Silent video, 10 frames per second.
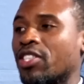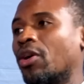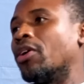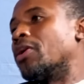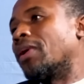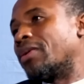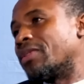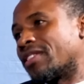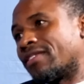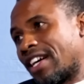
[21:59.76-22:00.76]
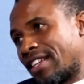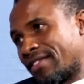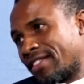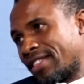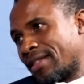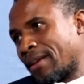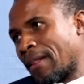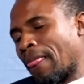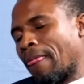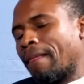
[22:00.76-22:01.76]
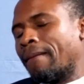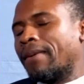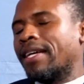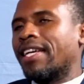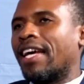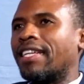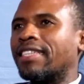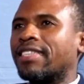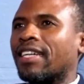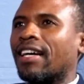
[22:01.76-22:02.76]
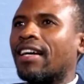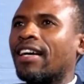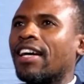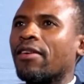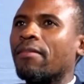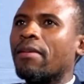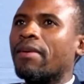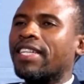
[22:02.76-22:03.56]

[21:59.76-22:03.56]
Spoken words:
the only one who survived. And I remember